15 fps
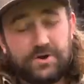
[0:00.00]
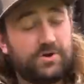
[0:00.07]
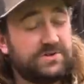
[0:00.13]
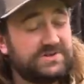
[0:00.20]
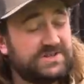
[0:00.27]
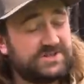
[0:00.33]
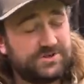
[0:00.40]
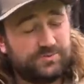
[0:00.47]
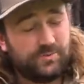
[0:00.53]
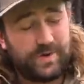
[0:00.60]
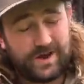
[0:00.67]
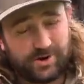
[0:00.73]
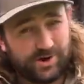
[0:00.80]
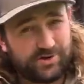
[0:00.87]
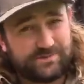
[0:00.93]
because it's
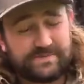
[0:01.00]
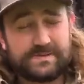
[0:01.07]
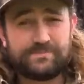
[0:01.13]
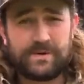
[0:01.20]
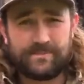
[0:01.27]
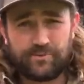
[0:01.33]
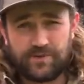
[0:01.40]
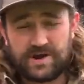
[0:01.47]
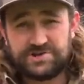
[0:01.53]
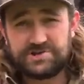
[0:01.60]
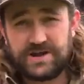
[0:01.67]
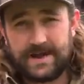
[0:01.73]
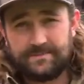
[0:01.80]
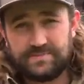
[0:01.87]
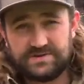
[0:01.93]
where a lot of the
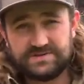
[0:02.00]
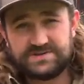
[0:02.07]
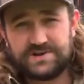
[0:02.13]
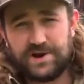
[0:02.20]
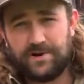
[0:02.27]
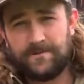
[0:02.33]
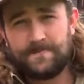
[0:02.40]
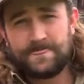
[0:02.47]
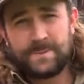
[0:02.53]
preparation happens. Now,